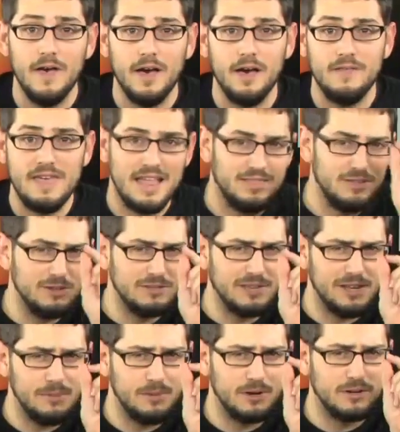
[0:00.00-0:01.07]
Uh, that little
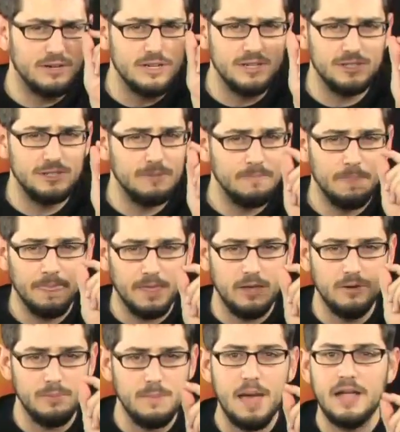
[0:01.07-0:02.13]
tiny bit of grease
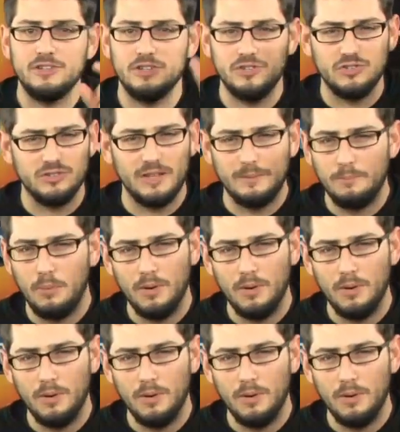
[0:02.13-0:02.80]
you imagine it's just like